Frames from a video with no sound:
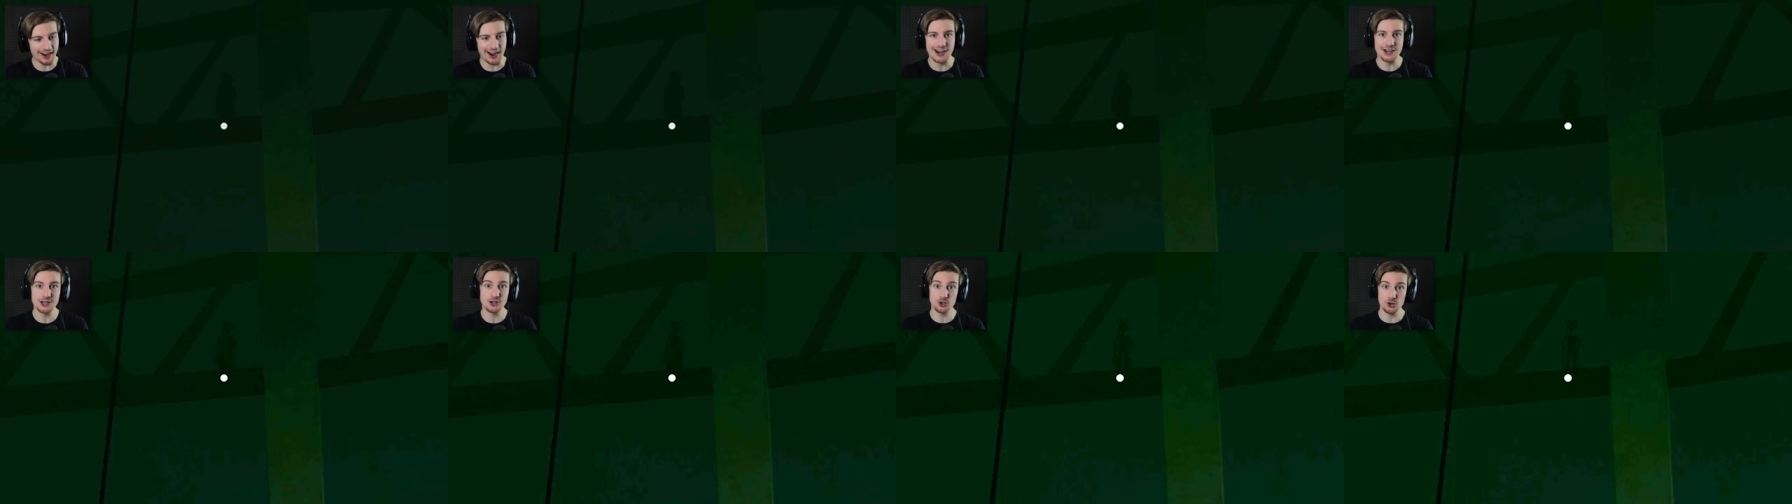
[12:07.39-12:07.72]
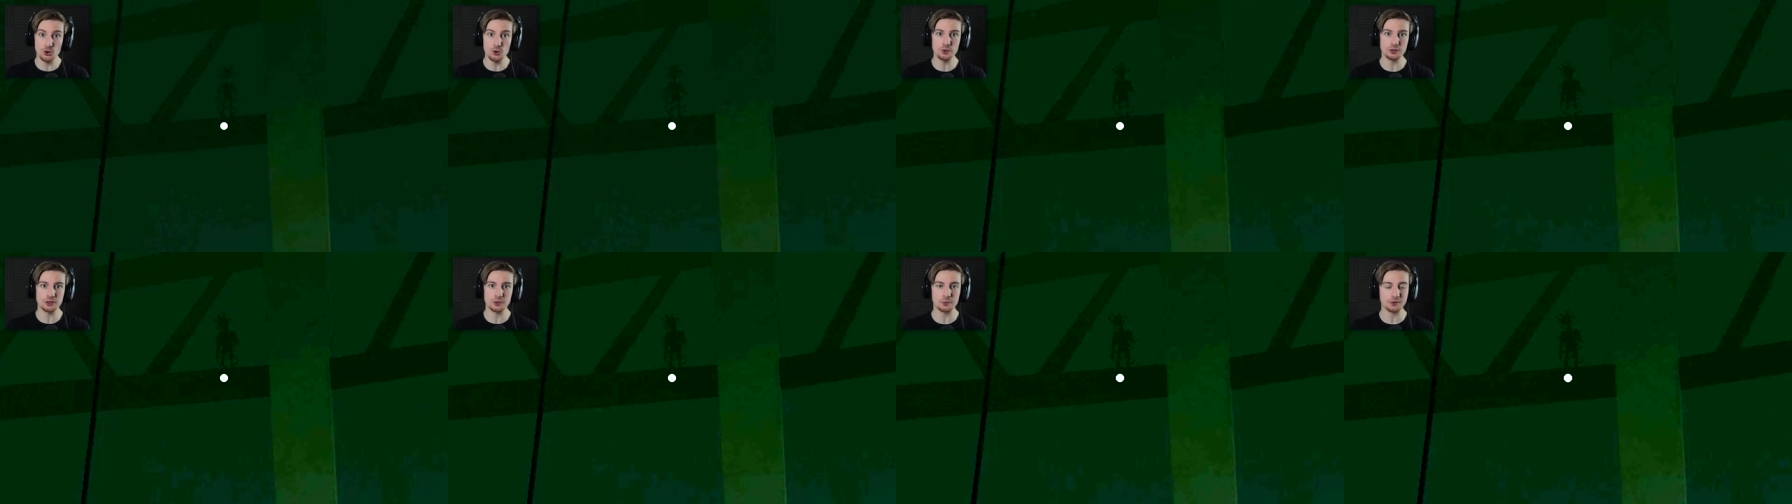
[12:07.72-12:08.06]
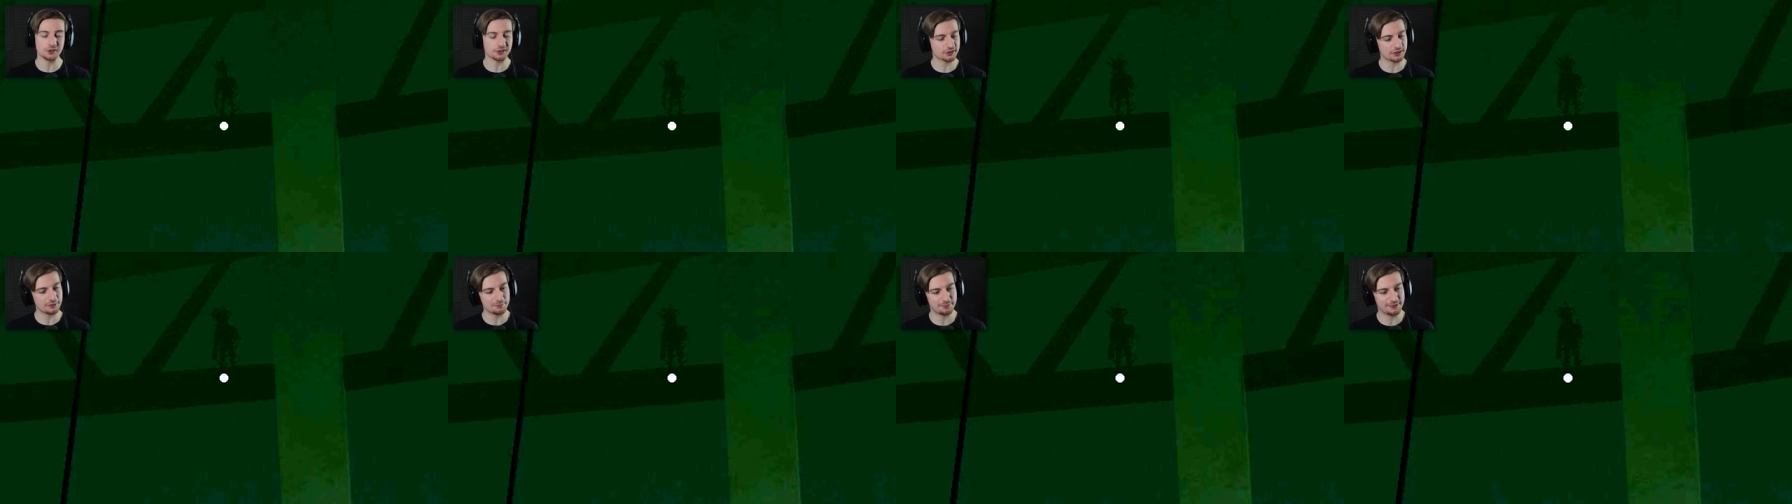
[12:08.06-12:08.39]
I knew there
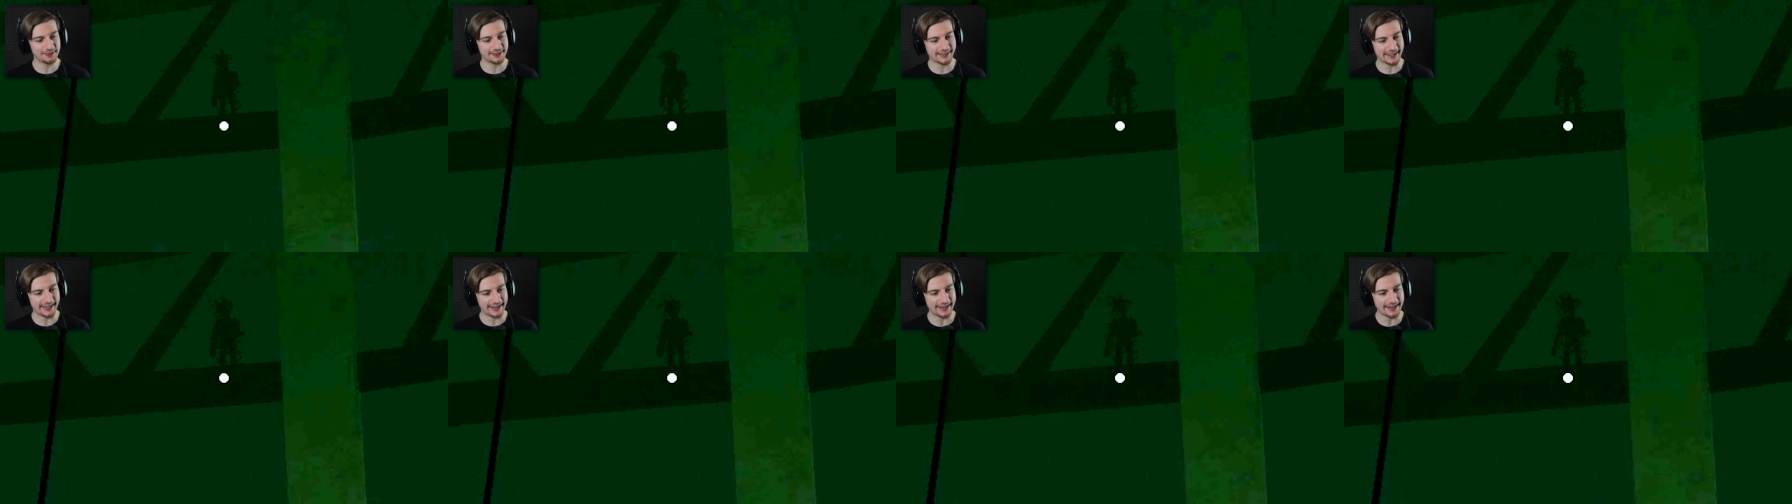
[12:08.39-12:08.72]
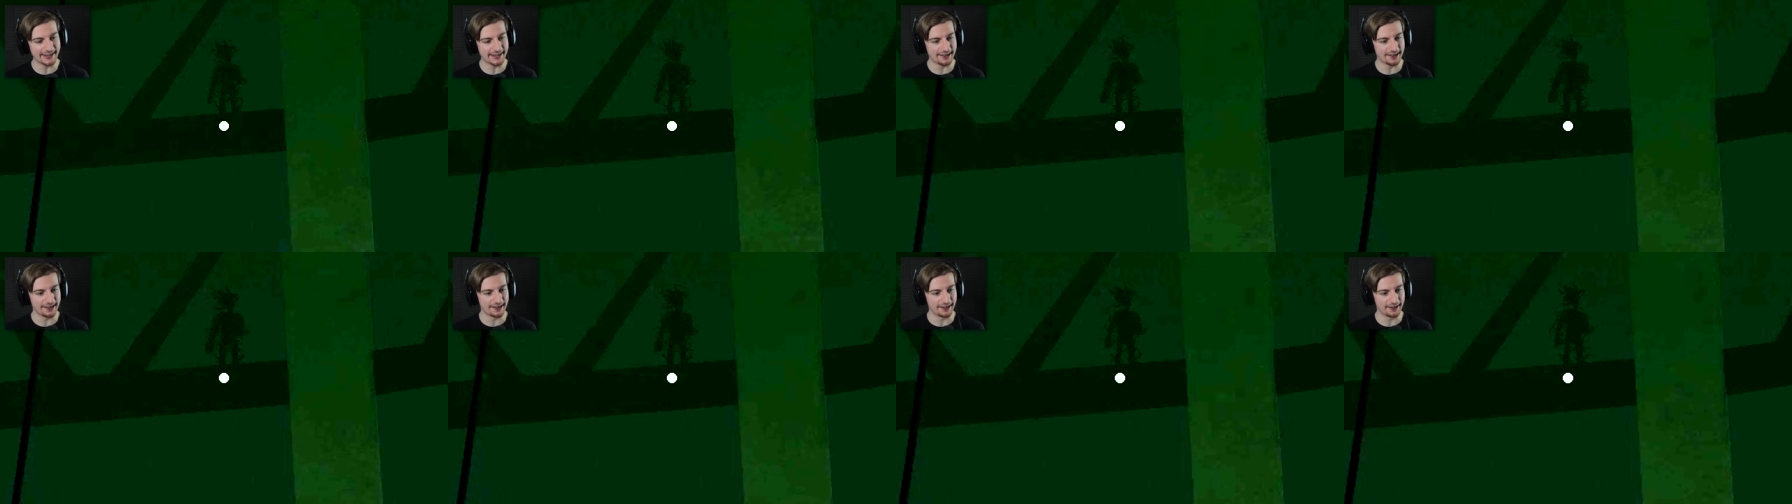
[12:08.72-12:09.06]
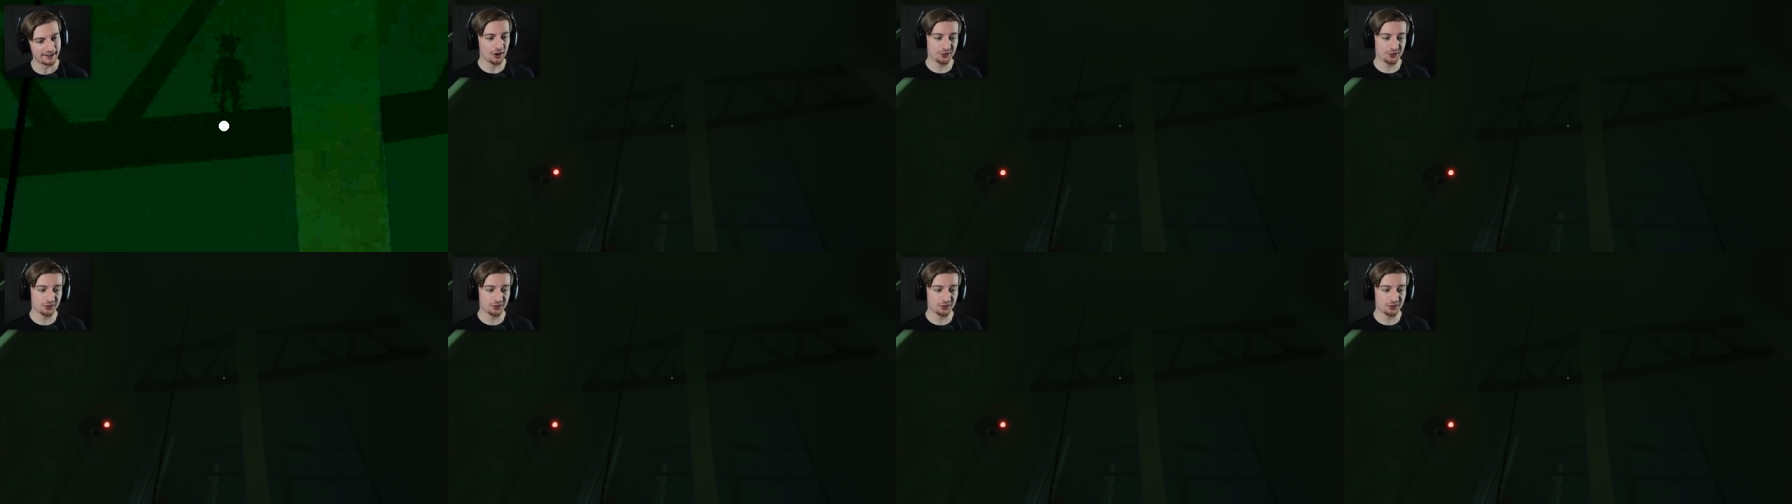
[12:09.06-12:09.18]
was something here.